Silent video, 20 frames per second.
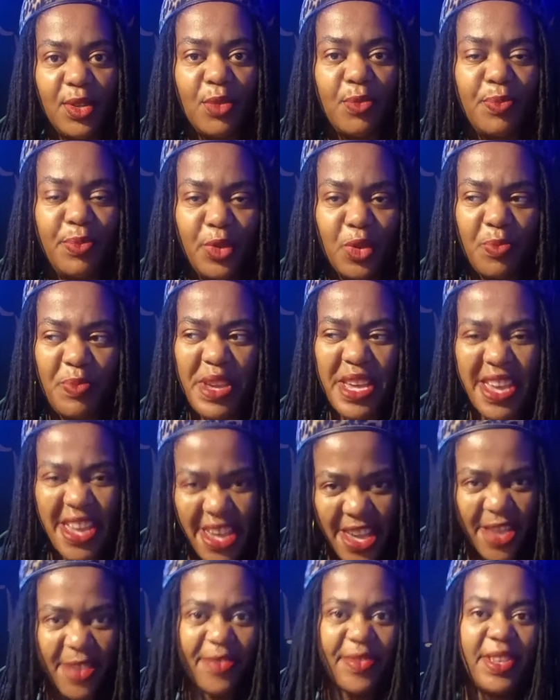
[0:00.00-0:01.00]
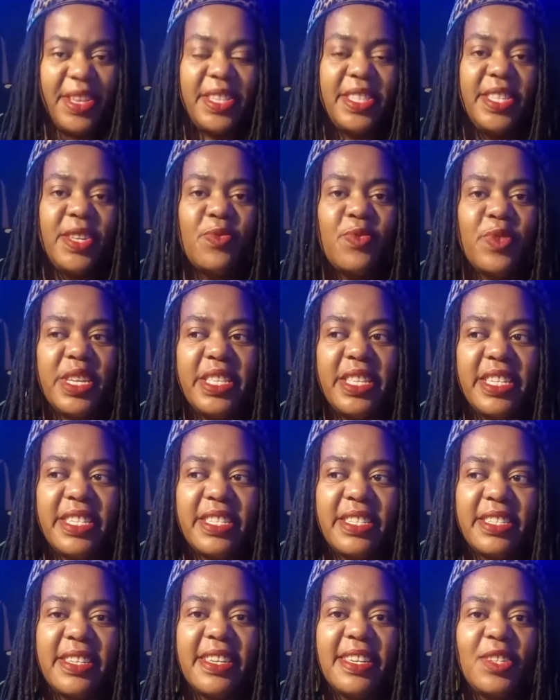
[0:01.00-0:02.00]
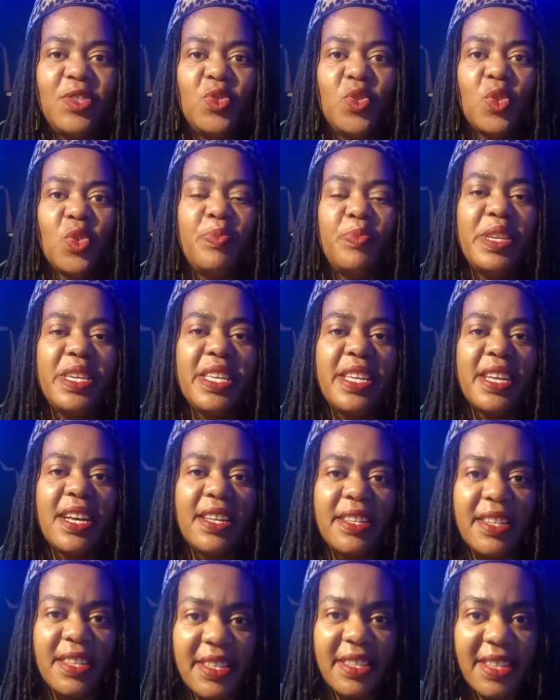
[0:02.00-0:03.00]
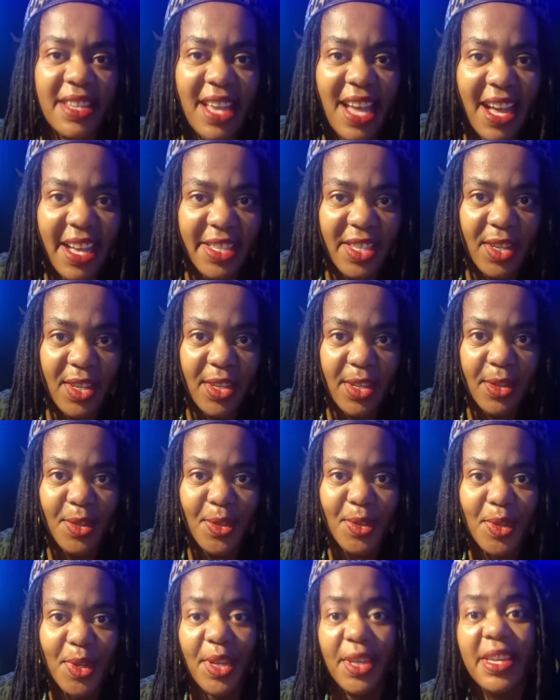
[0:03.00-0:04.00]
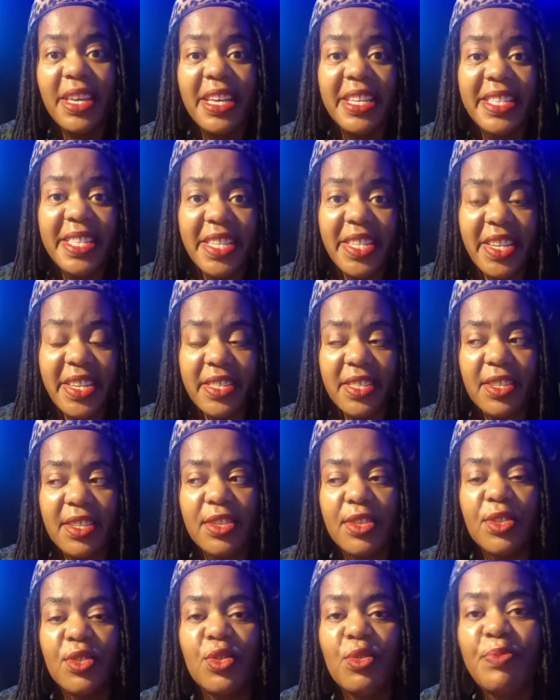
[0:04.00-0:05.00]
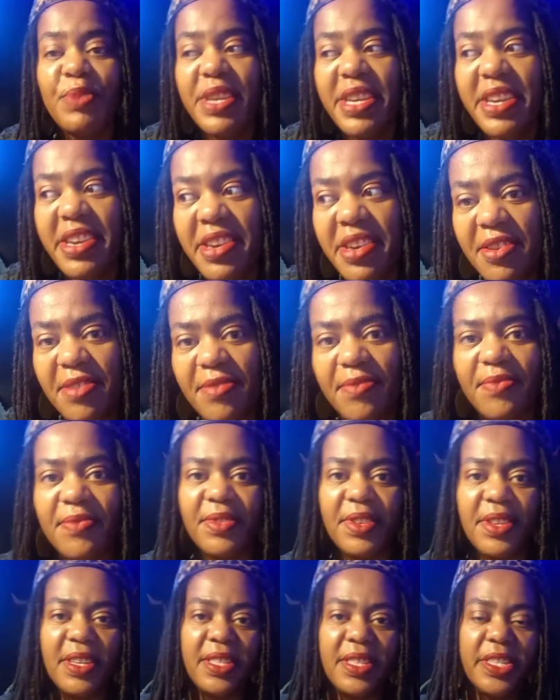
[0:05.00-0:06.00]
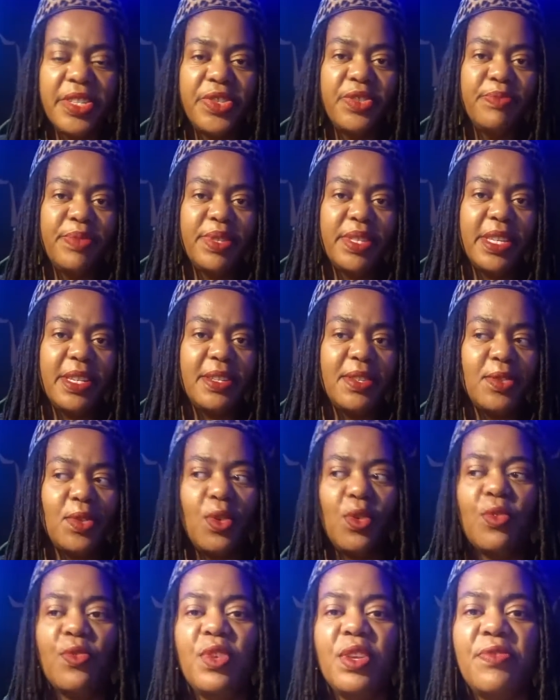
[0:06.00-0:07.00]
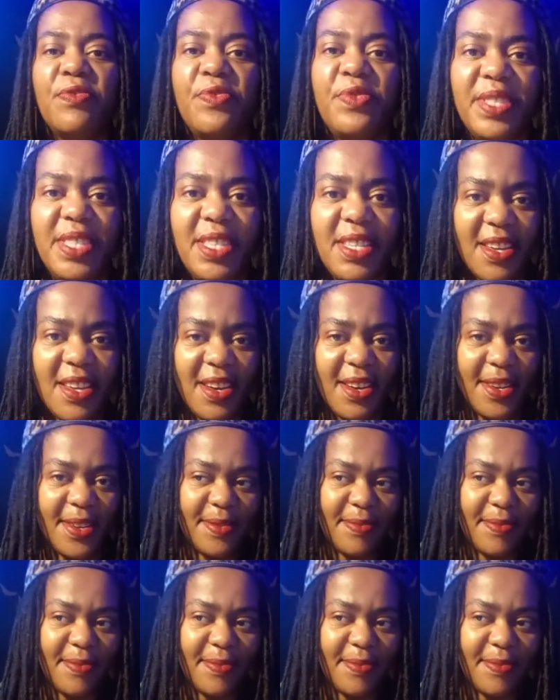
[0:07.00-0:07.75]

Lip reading: to behave in the way that you're being asked as a test to behave in the dream state or physical?